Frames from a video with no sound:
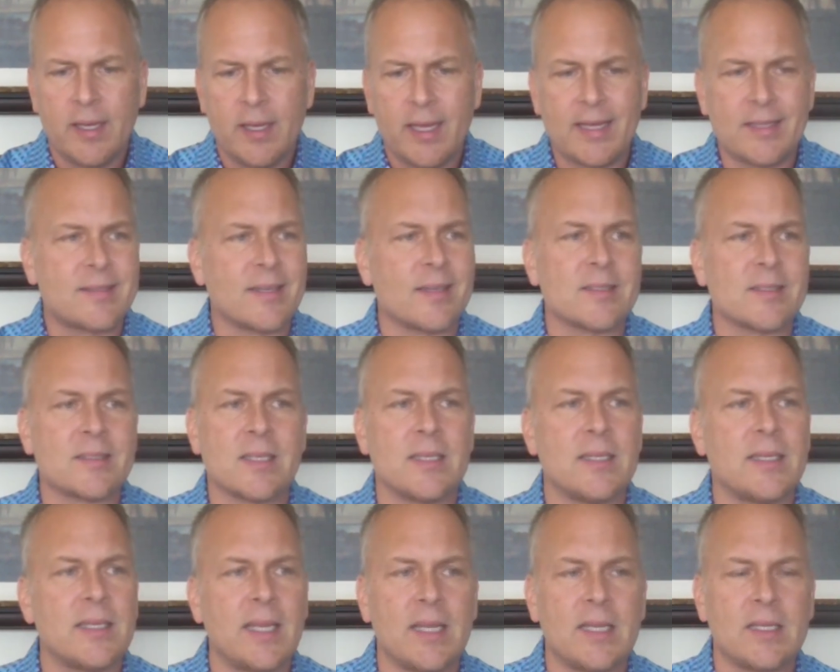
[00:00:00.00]
It
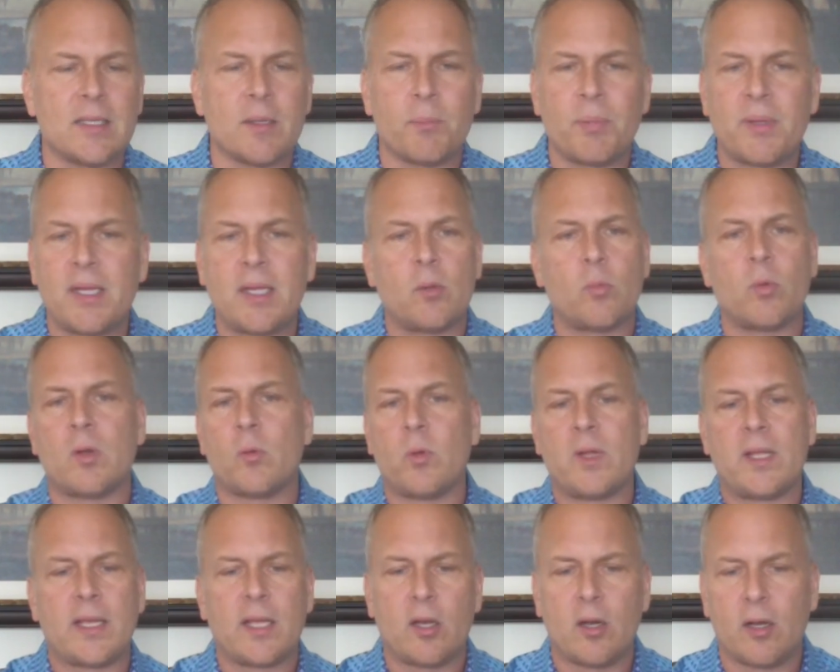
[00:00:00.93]
doesn't need to be when
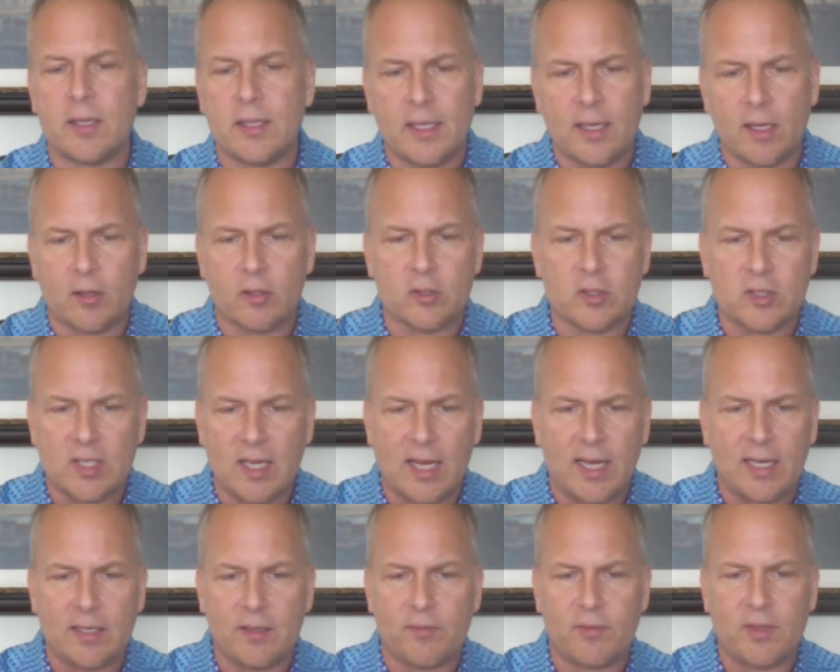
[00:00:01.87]
we get on the other
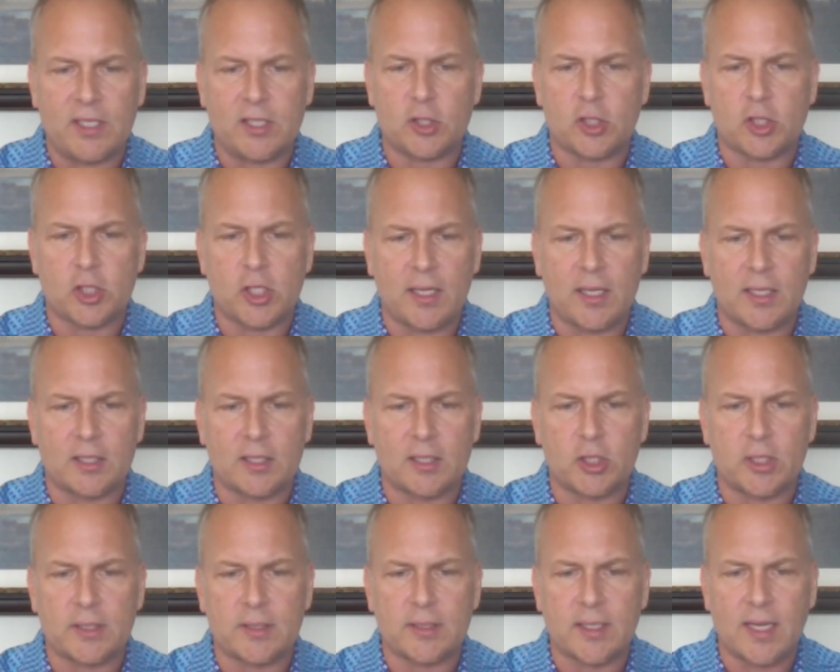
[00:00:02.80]
side of these
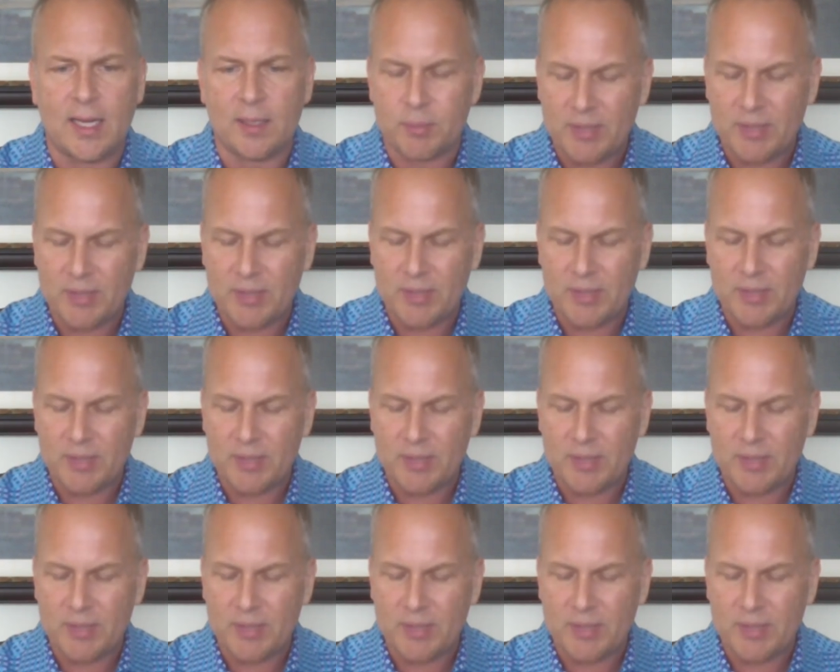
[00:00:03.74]
challenging times.